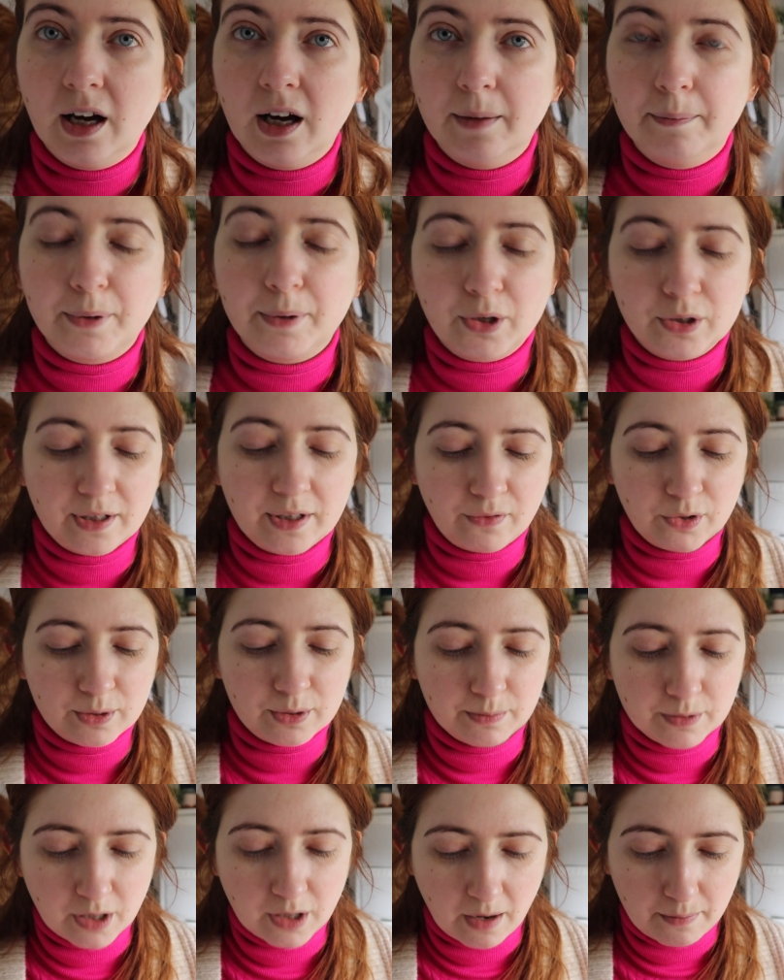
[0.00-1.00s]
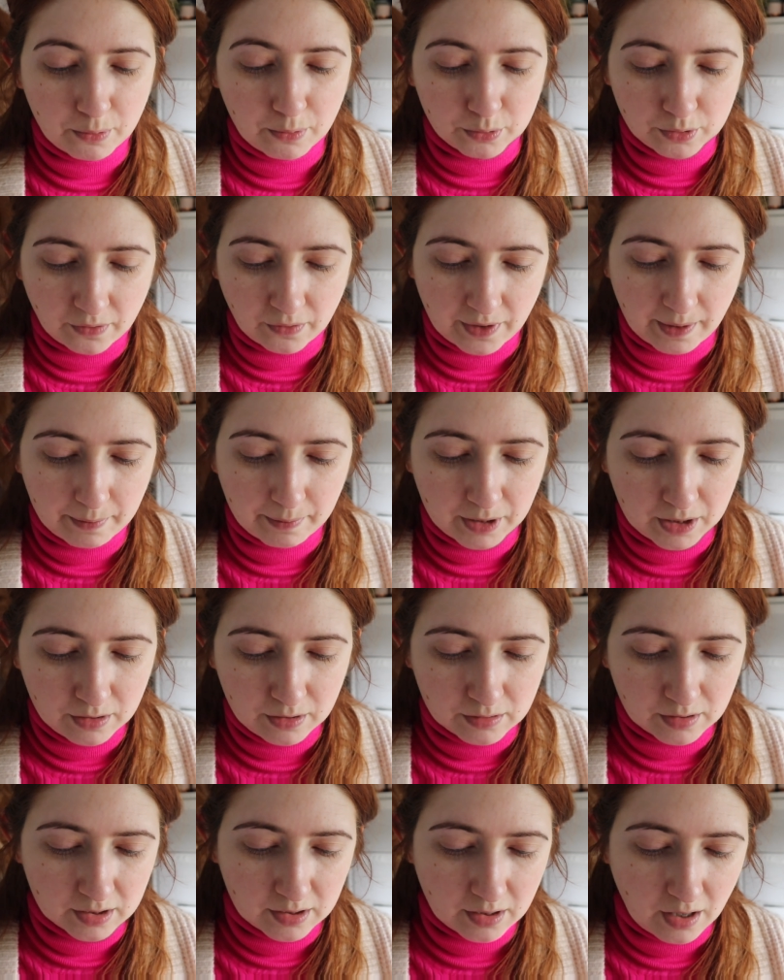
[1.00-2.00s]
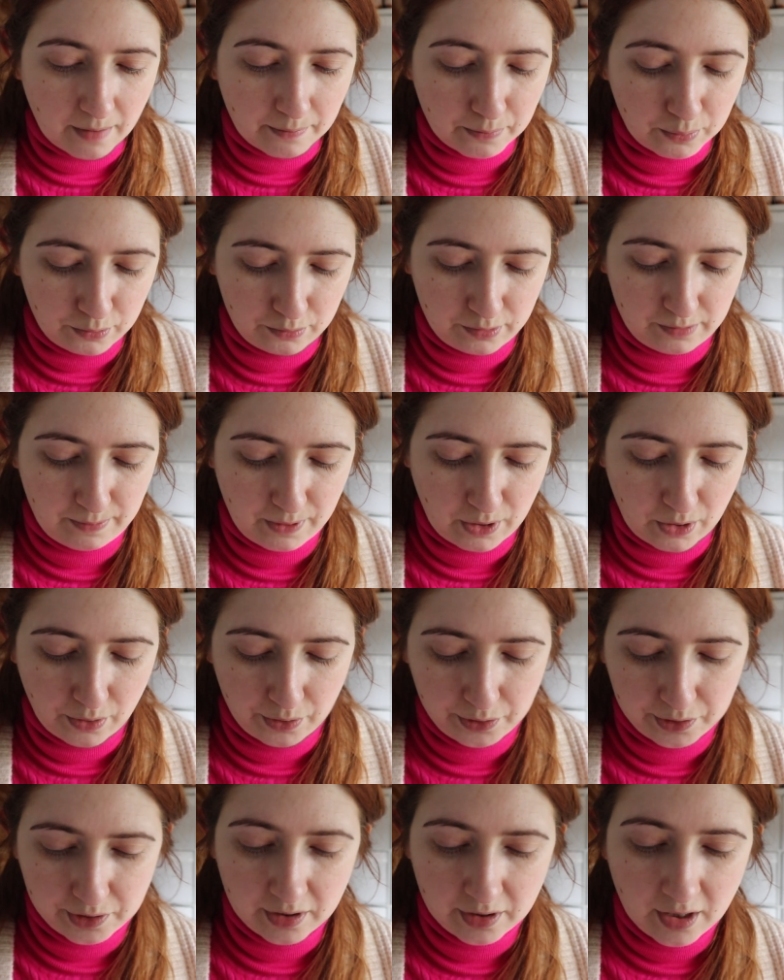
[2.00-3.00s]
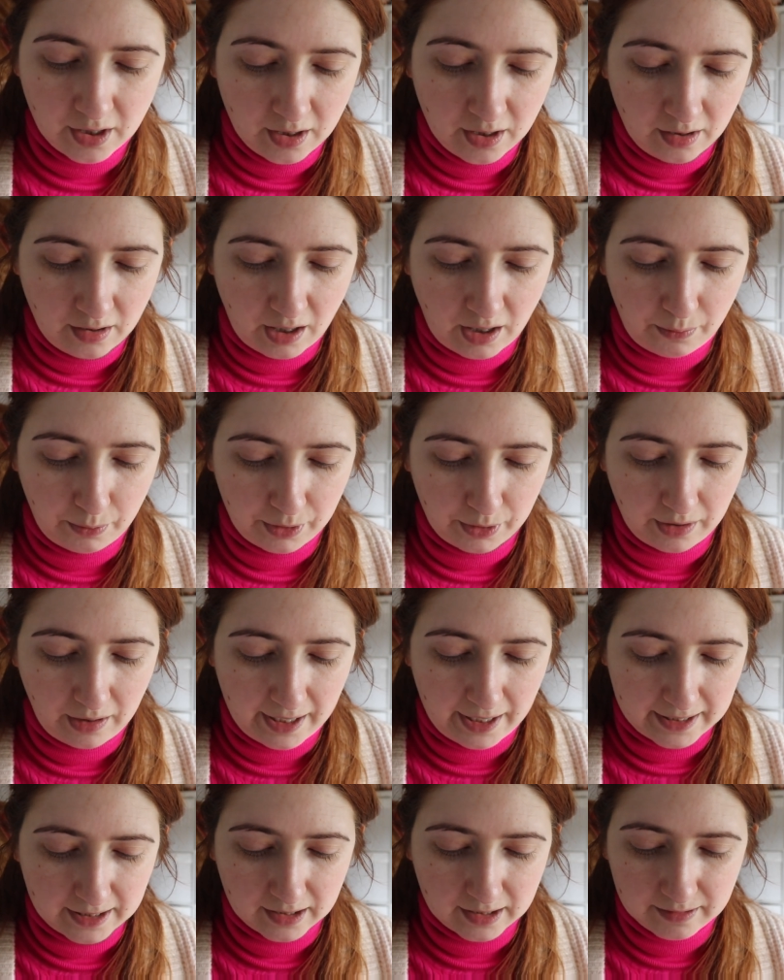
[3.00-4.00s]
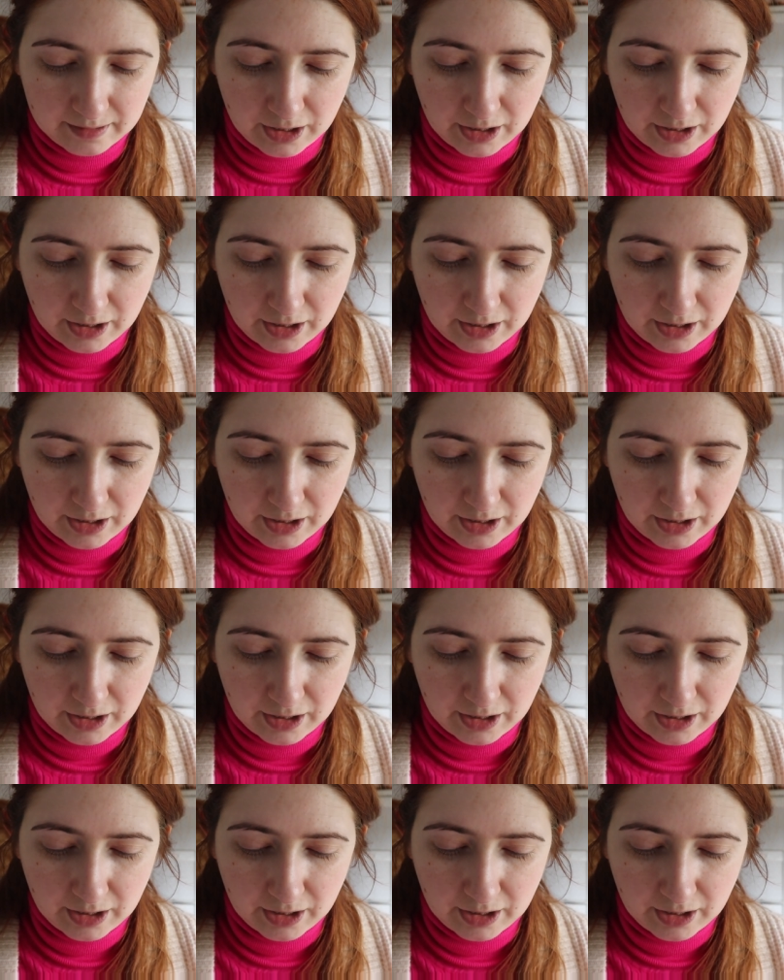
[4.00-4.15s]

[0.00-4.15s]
because I've got some samples of it, I'm going to use the samples because I want to, like,